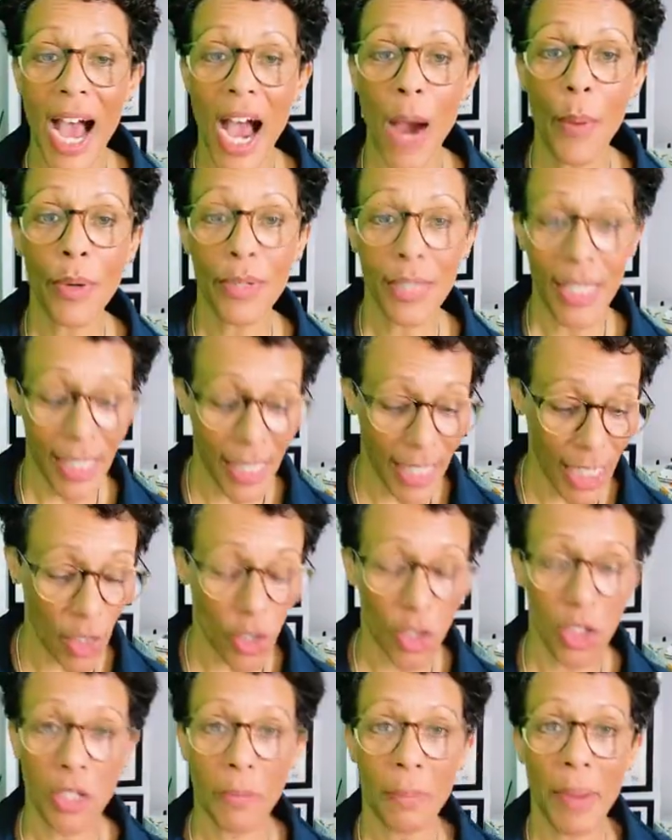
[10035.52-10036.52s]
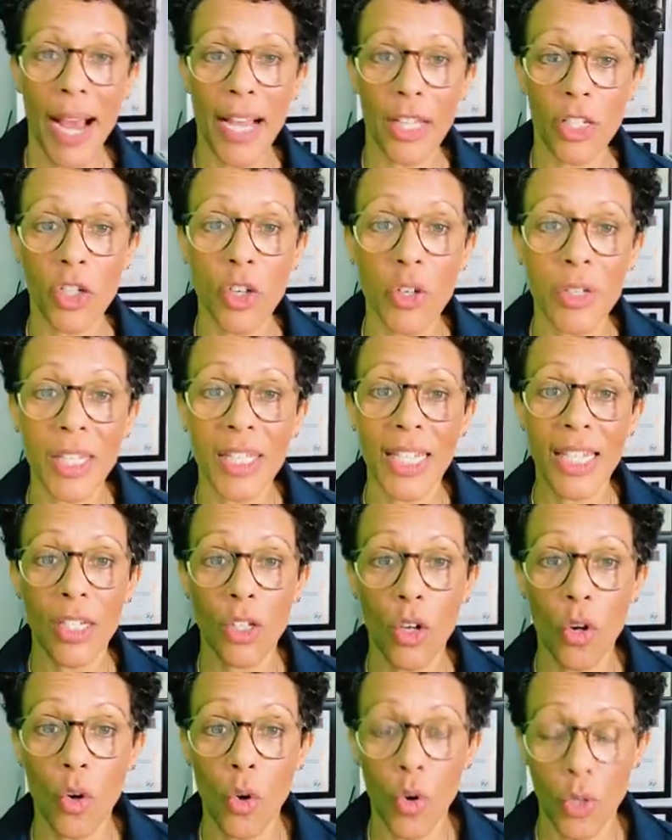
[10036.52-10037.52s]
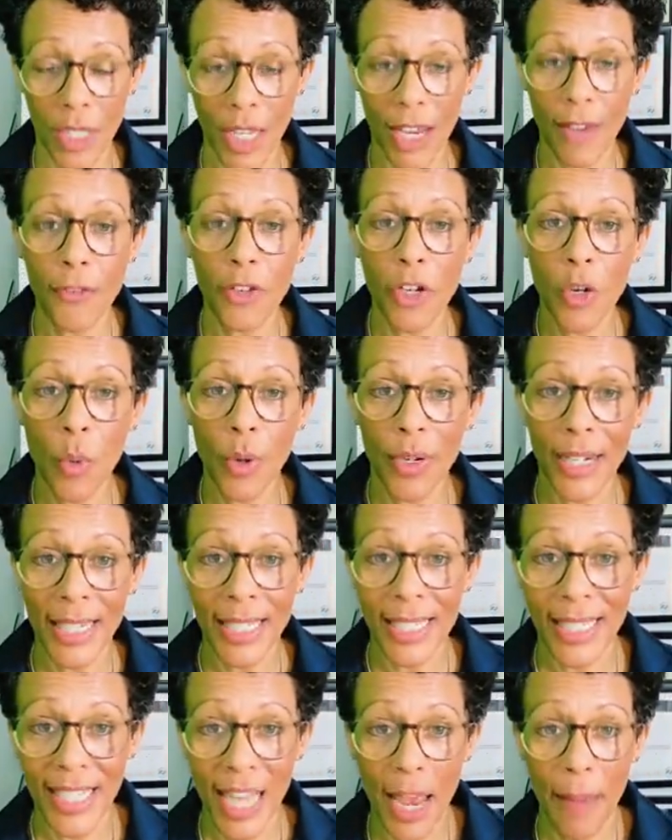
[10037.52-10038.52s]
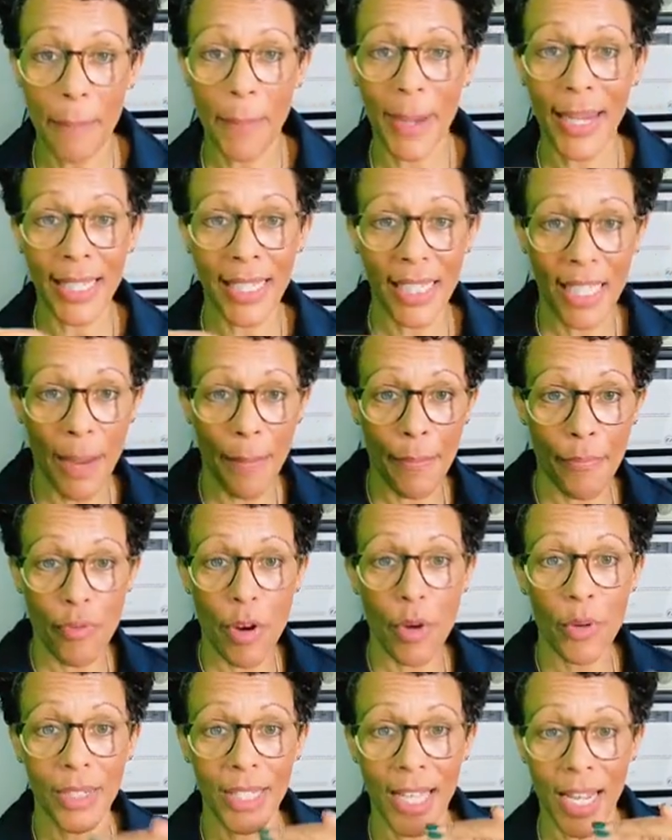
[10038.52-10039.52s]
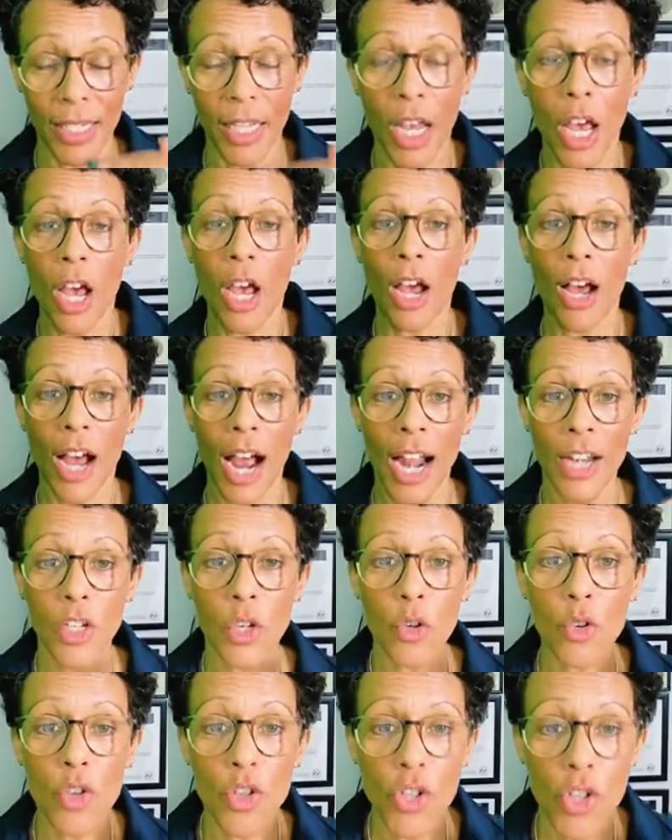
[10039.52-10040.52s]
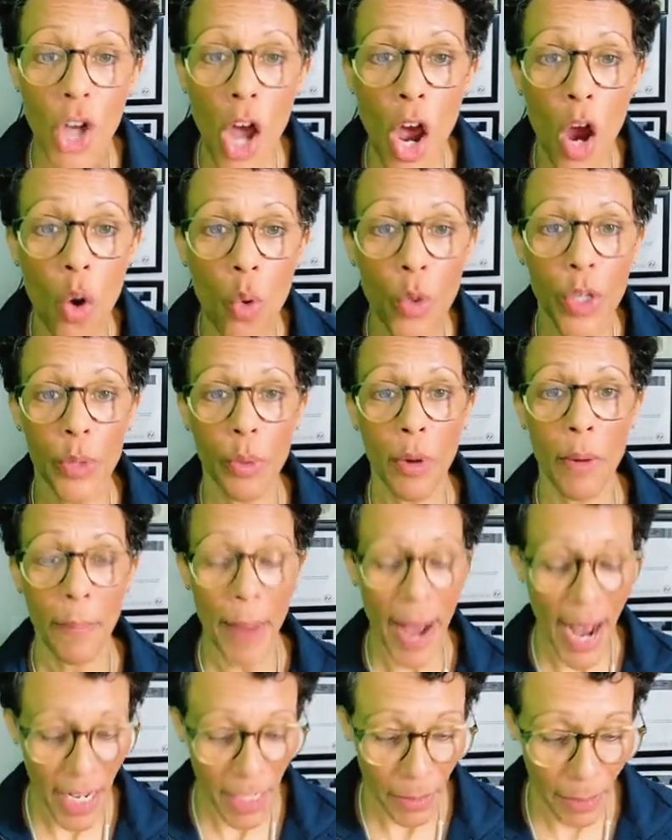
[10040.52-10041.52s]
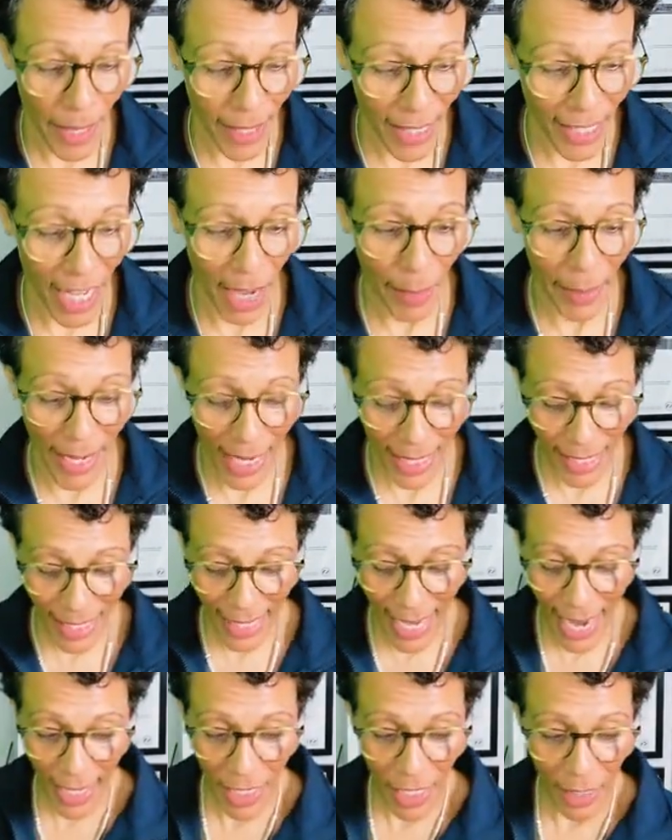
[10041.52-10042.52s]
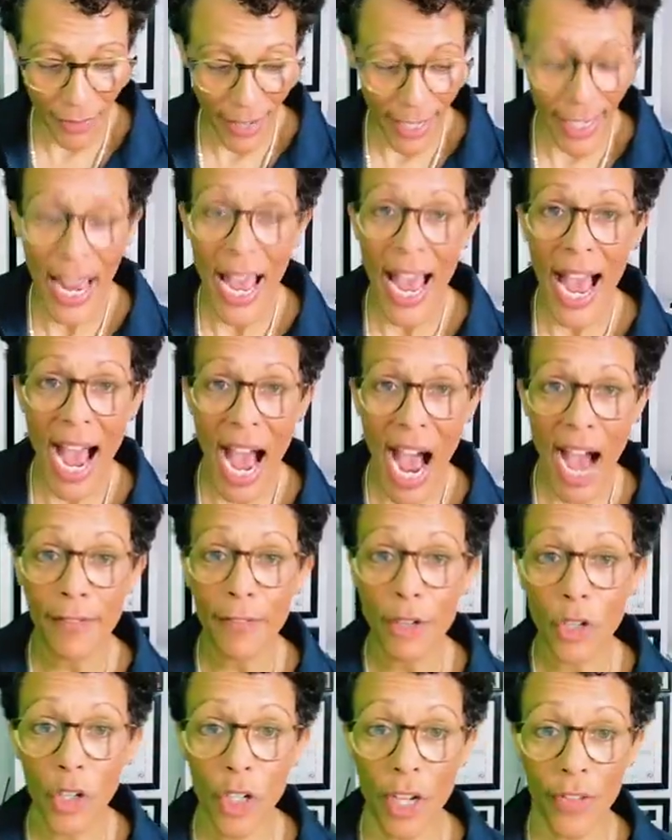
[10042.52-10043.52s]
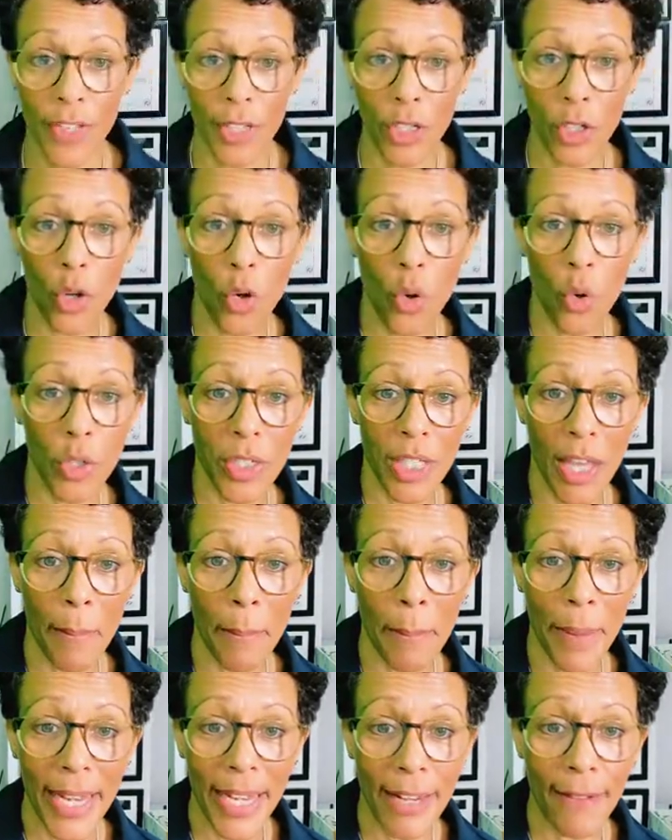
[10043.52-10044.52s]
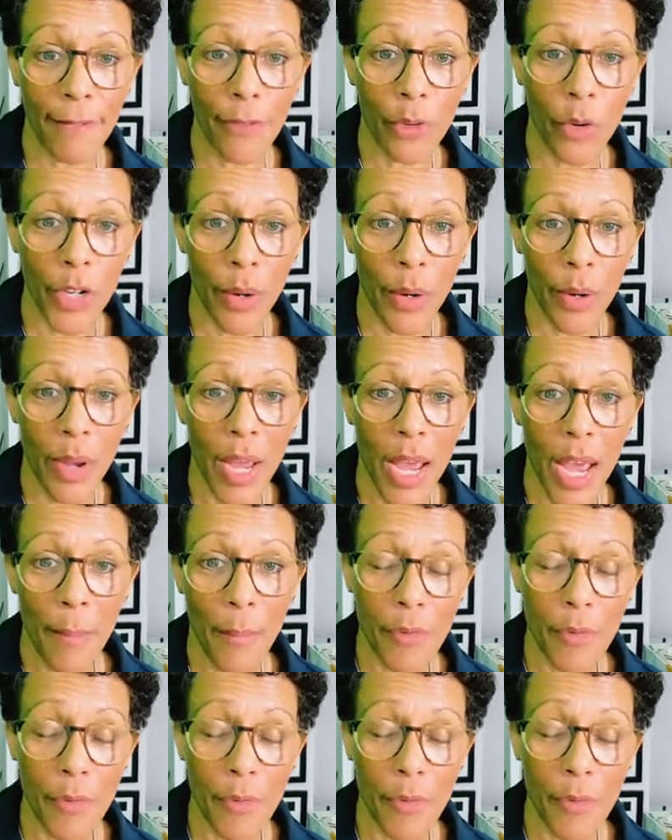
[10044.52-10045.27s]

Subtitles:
I want to teach you to pass using this course. If you want a step-by-step process and you know you will pass by the time you get to the end of it, have a look at this course that I'm pinning for you.